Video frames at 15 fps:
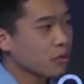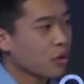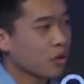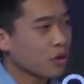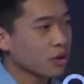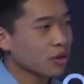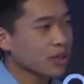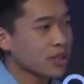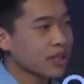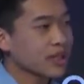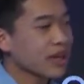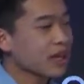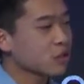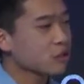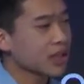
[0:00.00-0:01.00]
important in
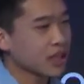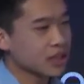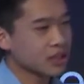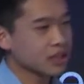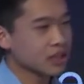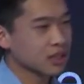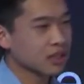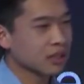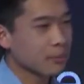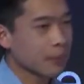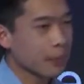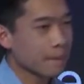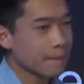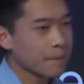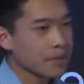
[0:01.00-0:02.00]
the education system,
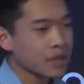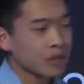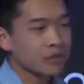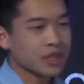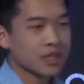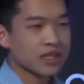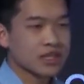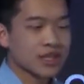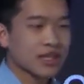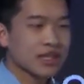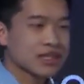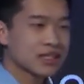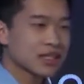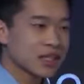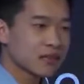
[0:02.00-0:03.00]
because
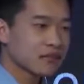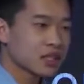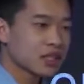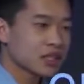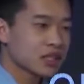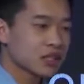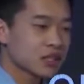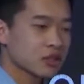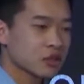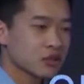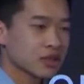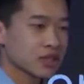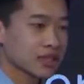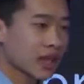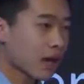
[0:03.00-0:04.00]
instead of teaching
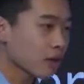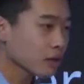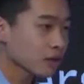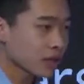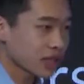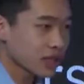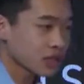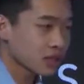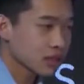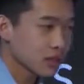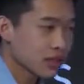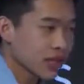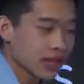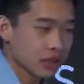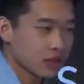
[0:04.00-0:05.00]
students calculus
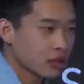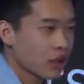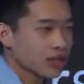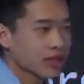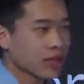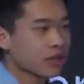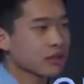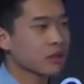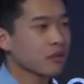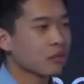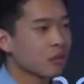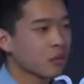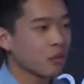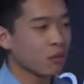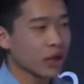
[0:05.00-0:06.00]
and not telling
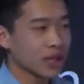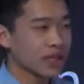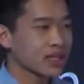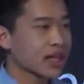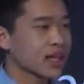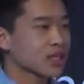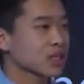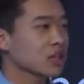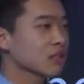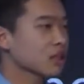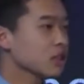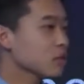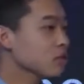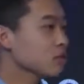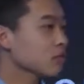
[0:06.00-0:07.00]
them what it's actually going to be
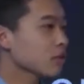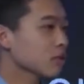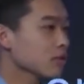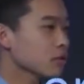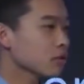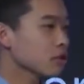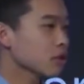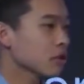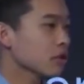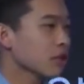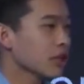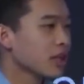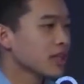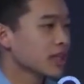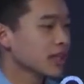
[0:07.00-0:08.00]
used for in the future,
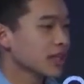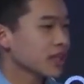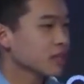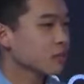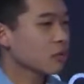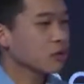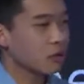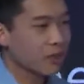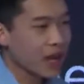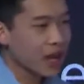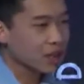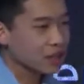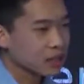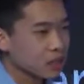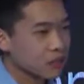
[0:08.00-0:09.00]
they can explore their
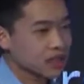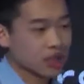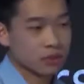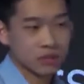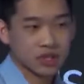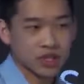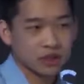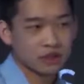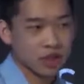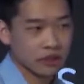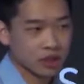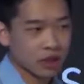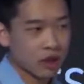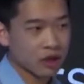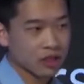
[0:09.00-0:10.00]
passions, for example,
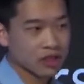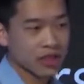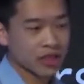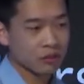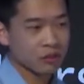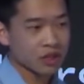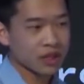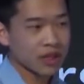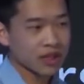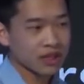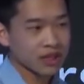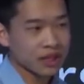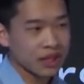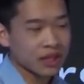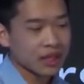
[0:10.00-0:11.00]
self-driving cars, and
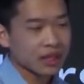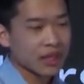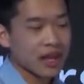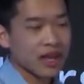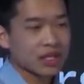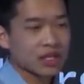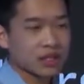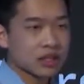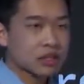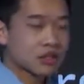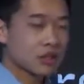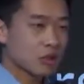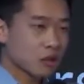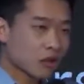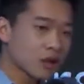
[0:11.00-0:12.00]
realize that actually
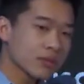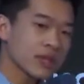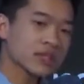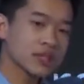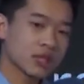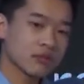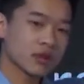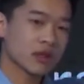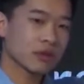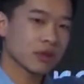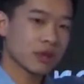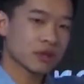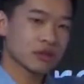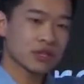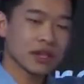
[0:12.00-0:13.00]
to learn about self-driving
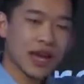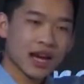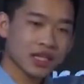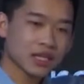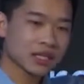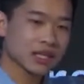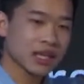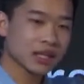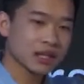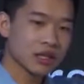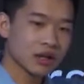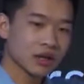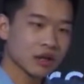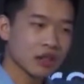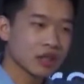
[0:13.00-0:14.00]
cars or to actually get
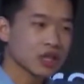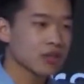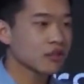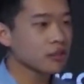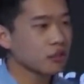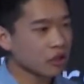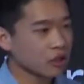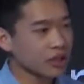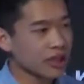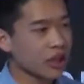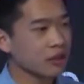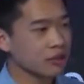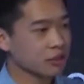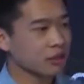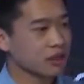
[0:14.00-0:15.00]
there, you have to learn
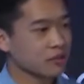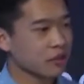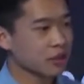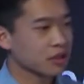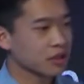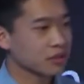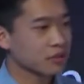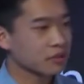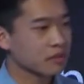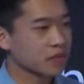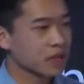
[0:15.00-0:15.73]
calculus first.